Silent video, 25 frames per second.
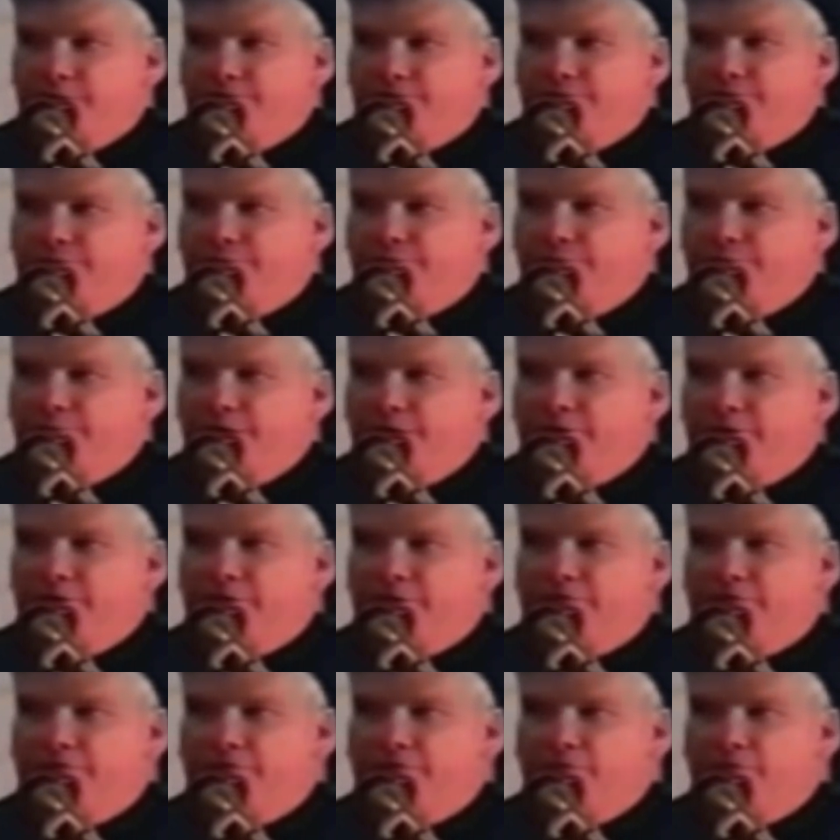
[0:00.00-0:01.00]
that have
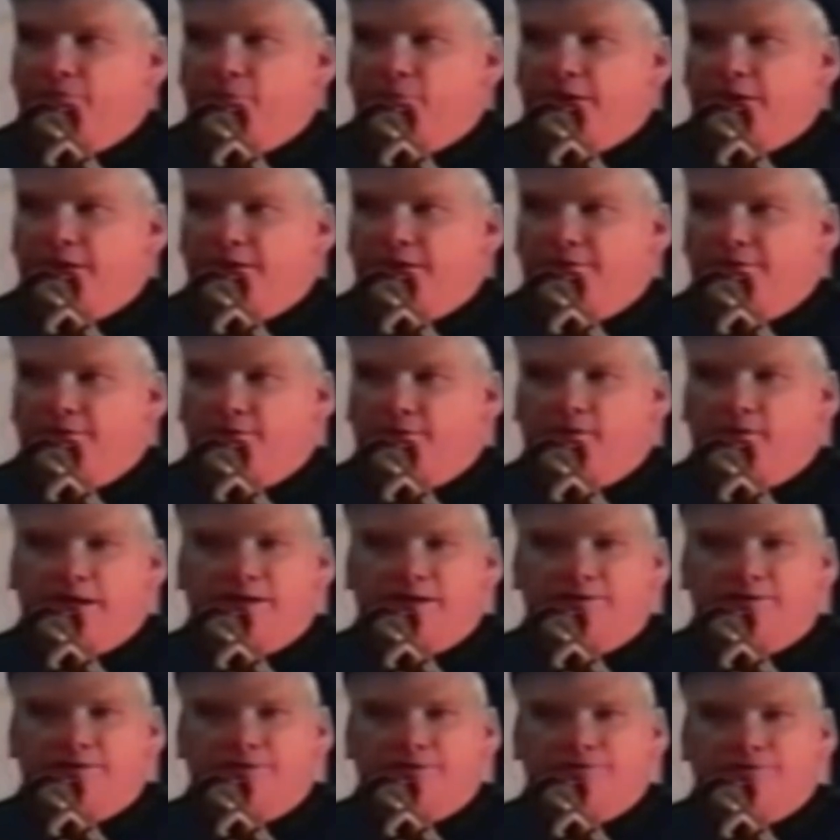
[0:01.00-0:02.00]
been to a few of my other
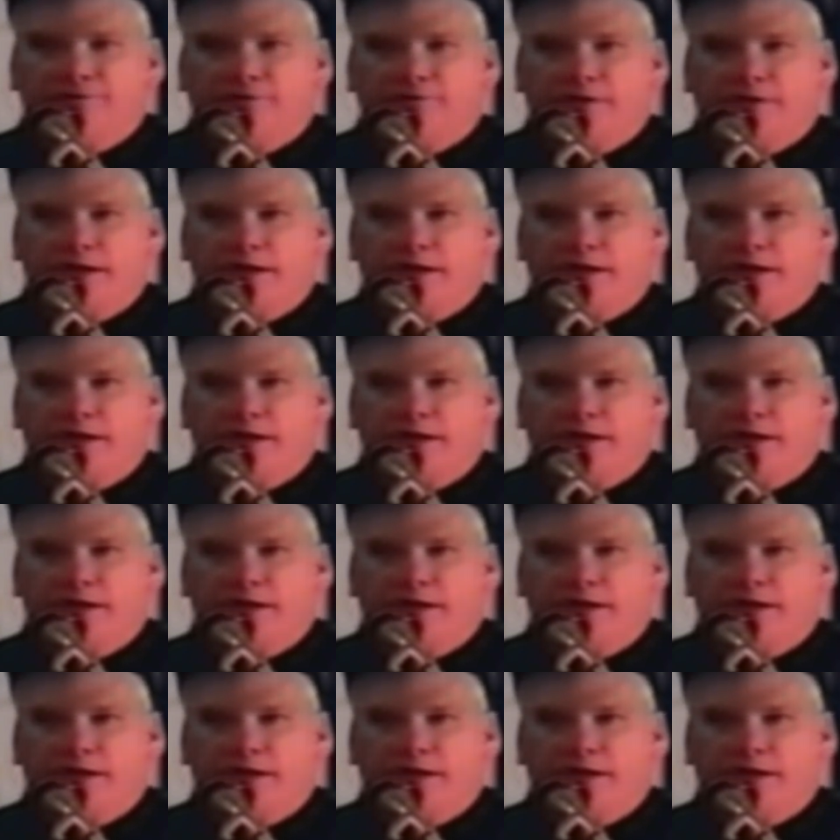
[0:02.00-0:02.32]
lectures,